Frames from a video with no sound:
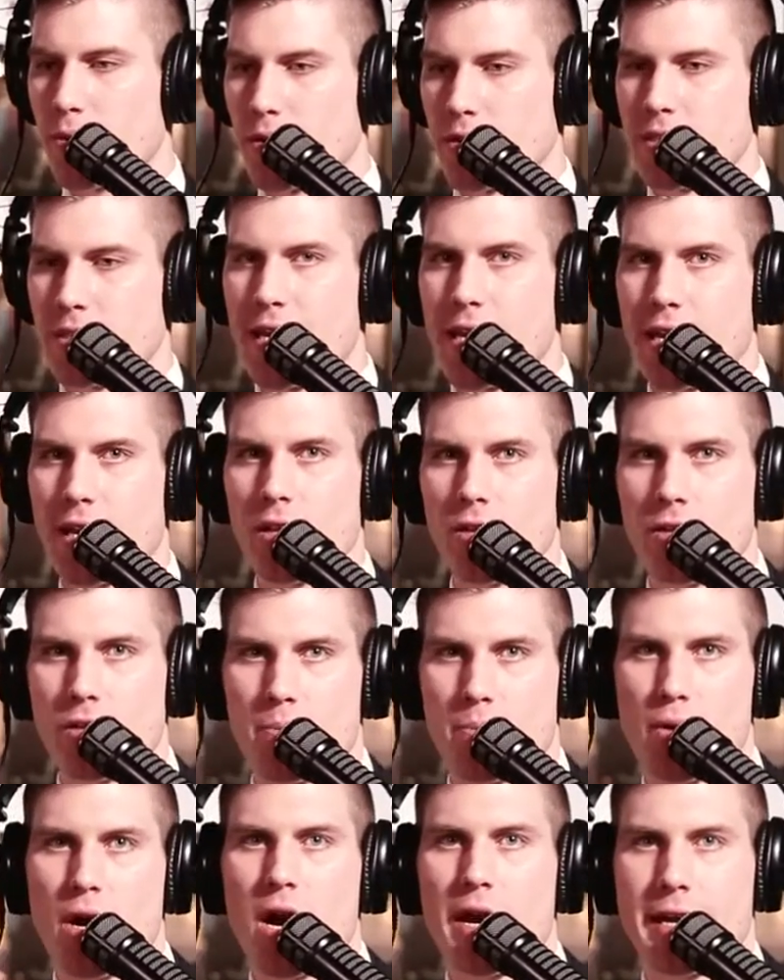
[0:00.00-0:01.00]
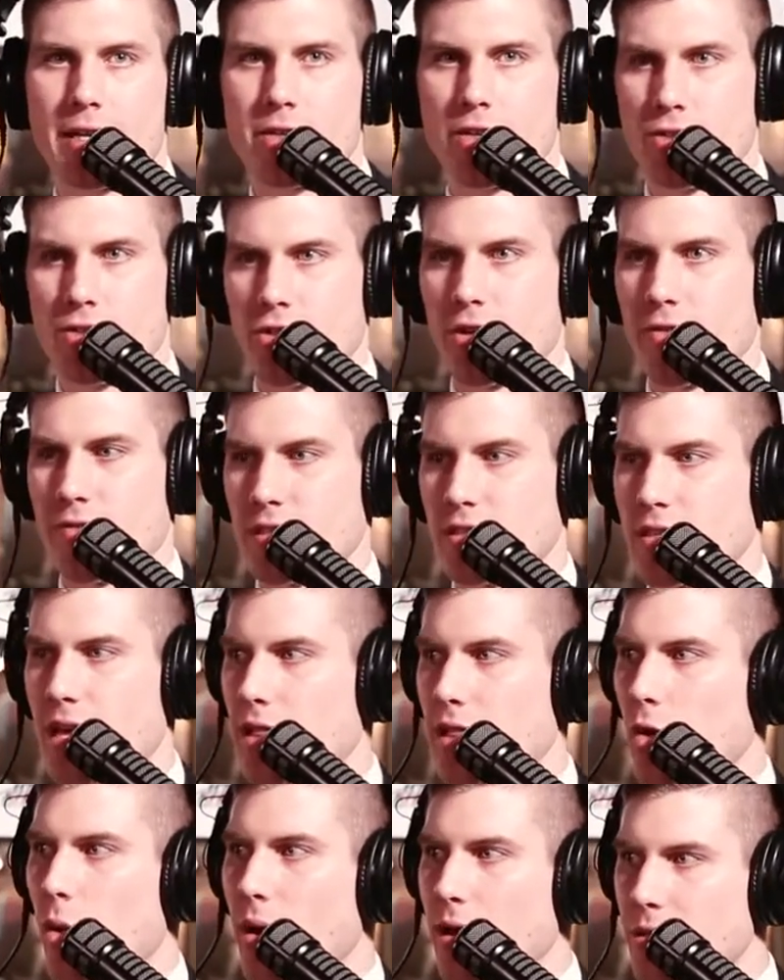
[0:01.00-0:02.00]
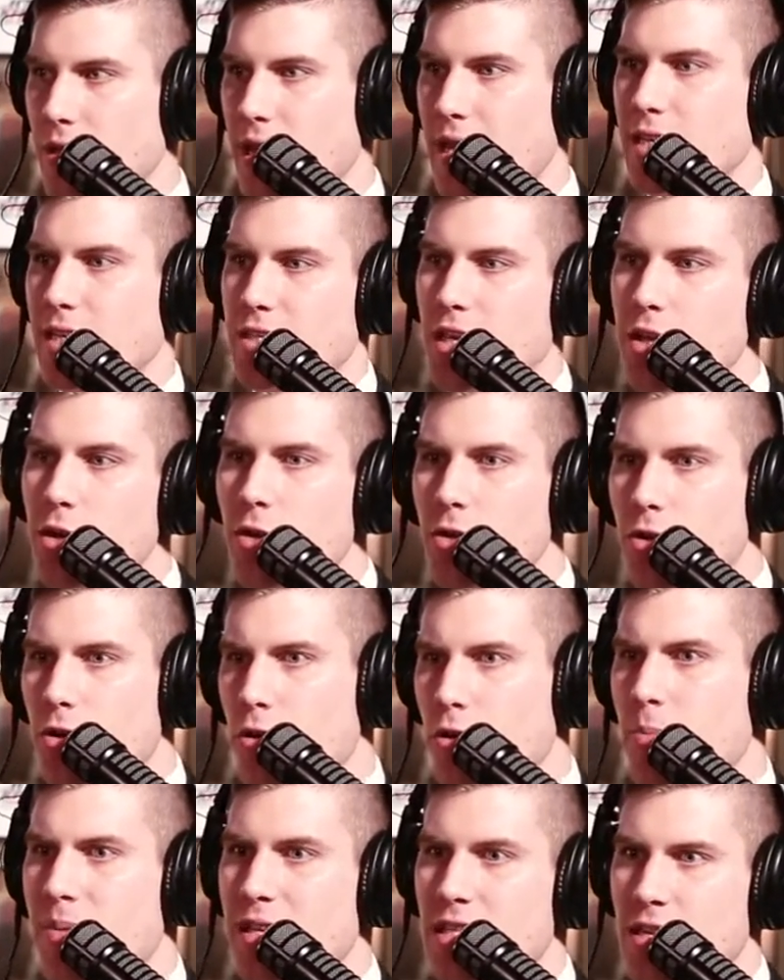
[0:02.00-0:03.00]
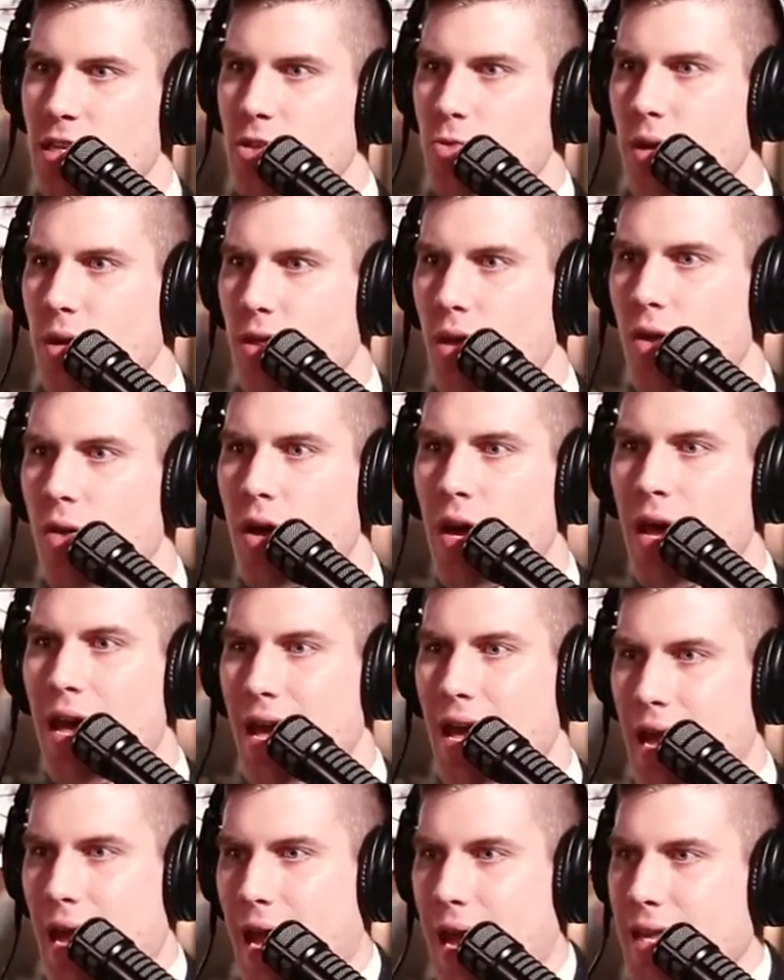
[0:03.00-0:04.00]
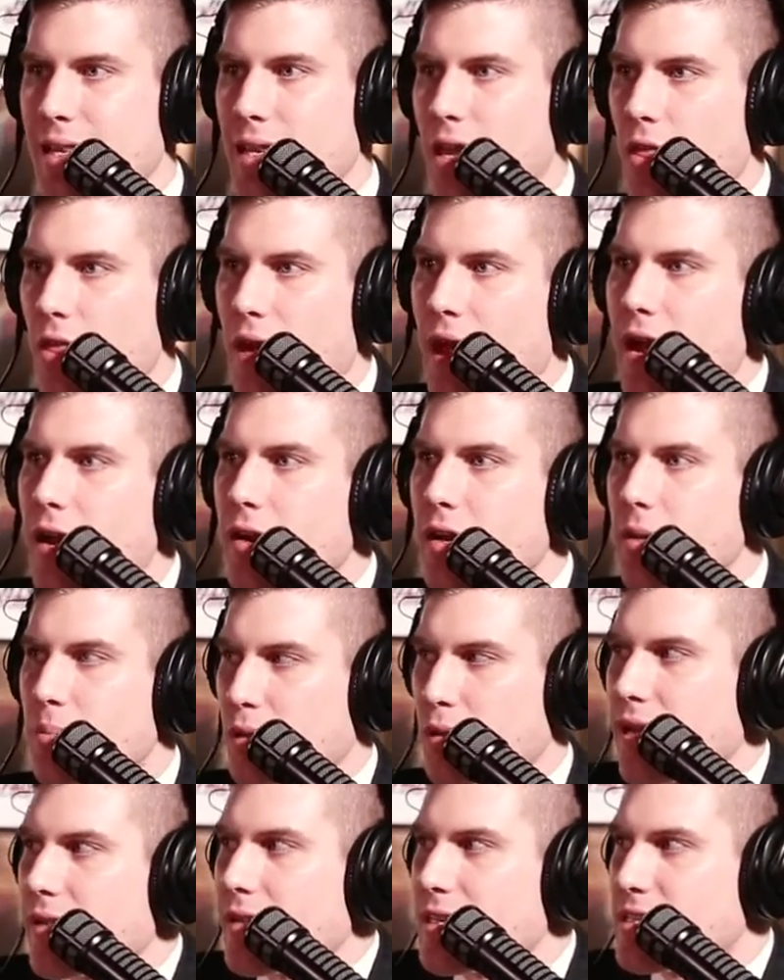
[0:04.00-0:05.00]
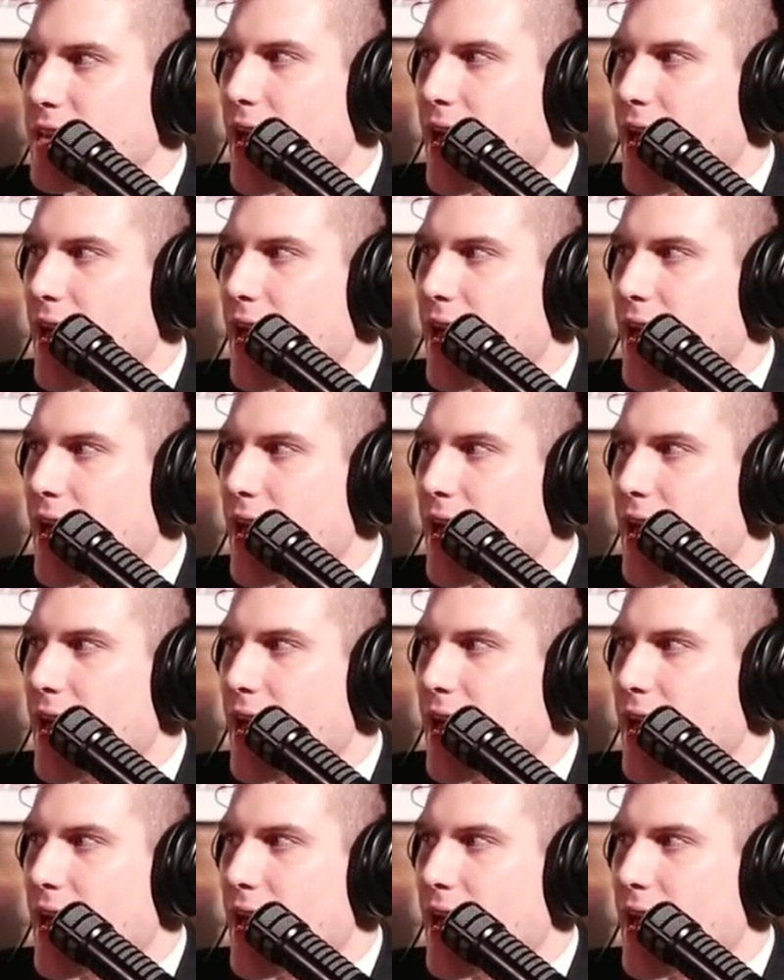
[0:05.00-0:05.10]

particular product or service. They loyal, they continue to do business with you, and they are completely